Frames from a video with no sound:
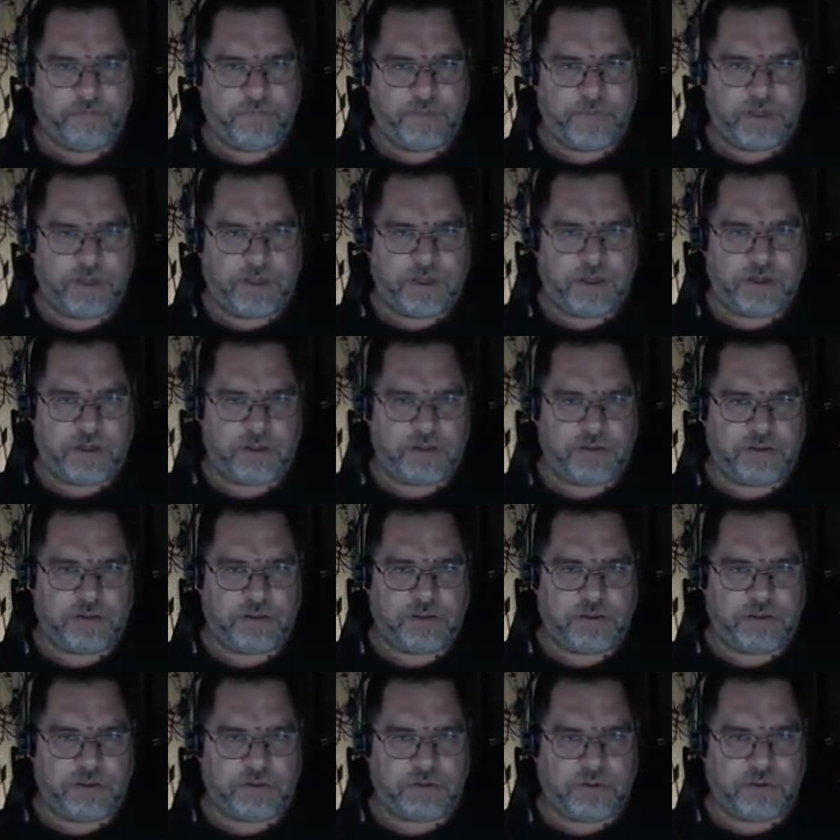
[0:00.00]
And
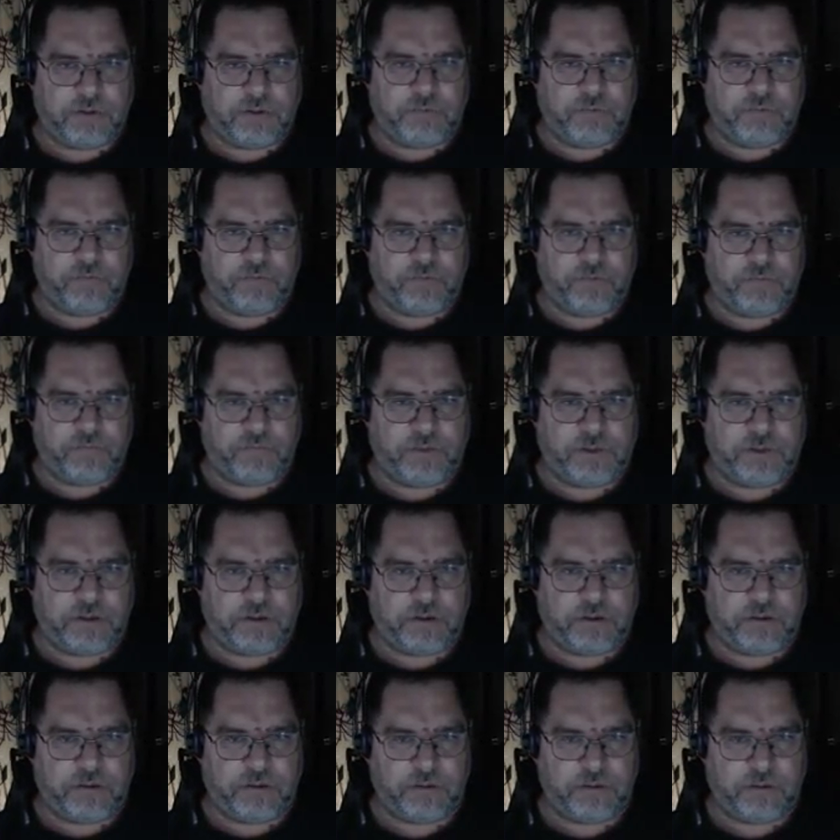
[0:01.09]
let's go ahead and move it over
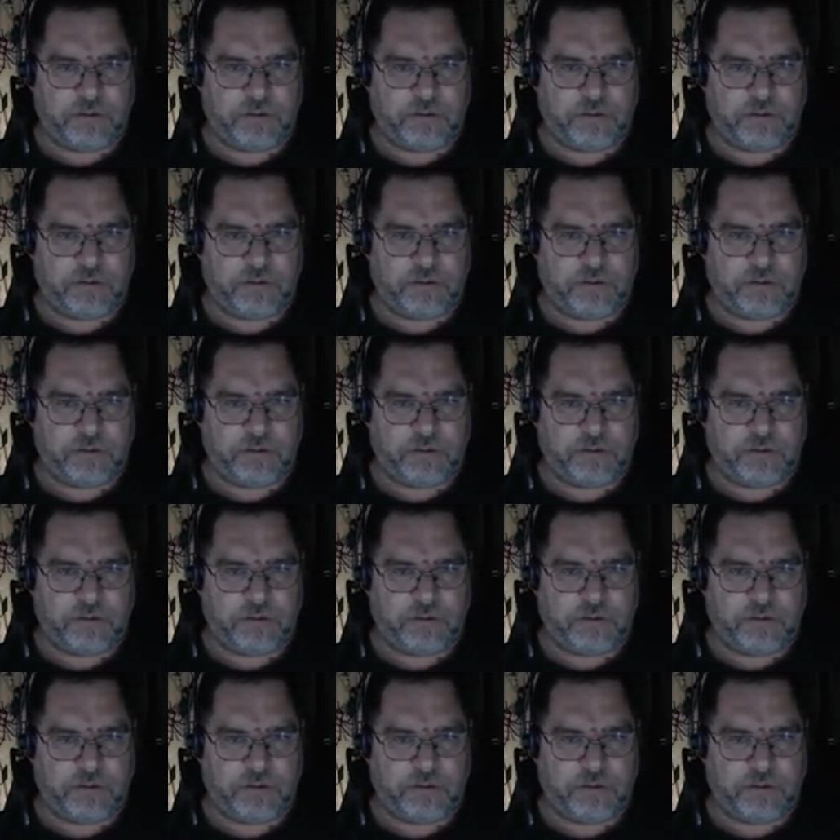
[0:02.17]
here.